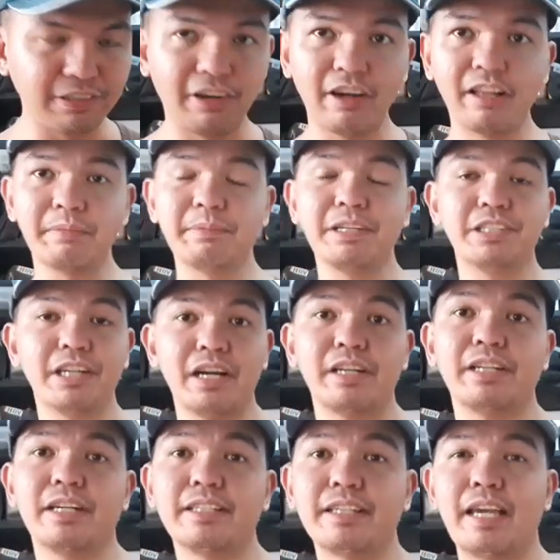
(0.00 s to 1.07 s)
all of the
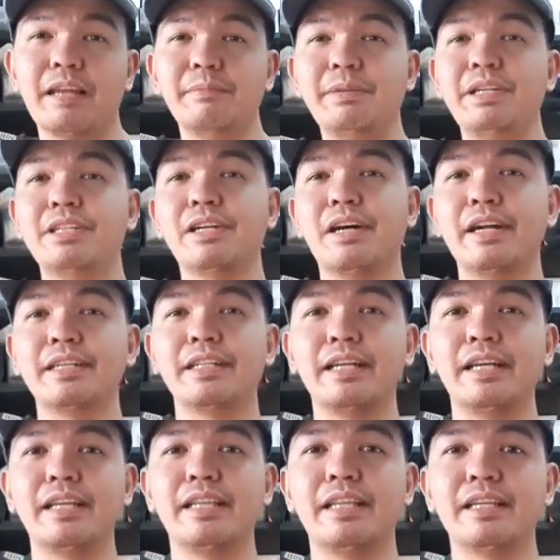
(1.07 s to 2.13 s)
chargers can be charged
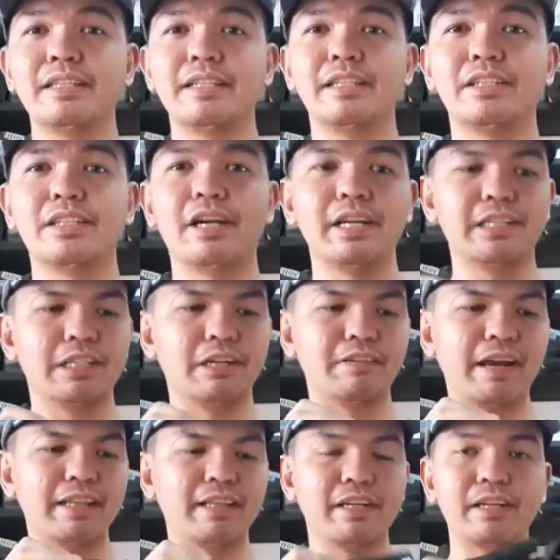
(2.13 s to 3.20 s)
in this charger
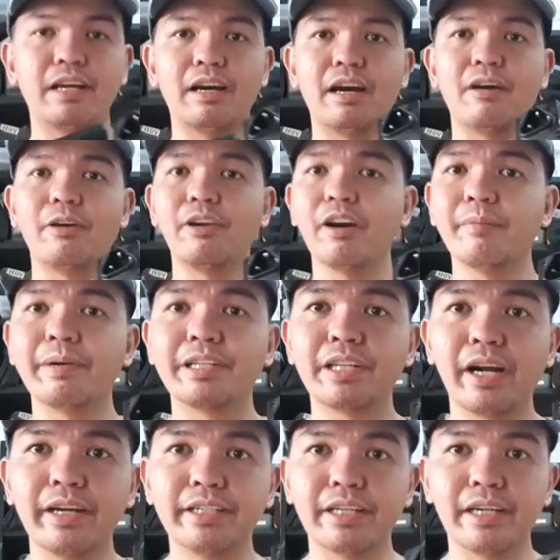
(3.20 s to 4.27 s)
right here, the Hoyoma
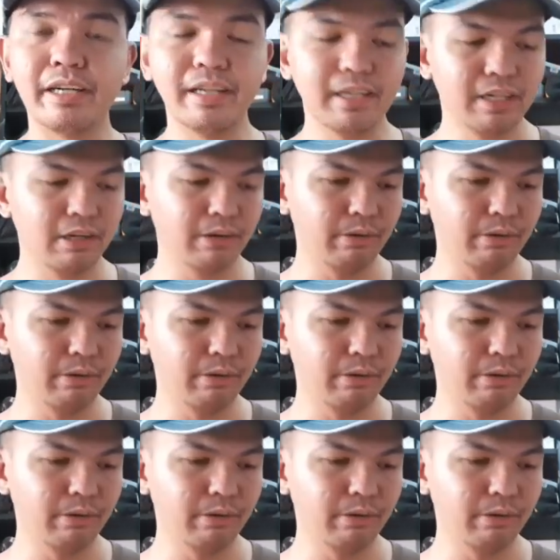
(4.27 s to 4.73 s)
charger,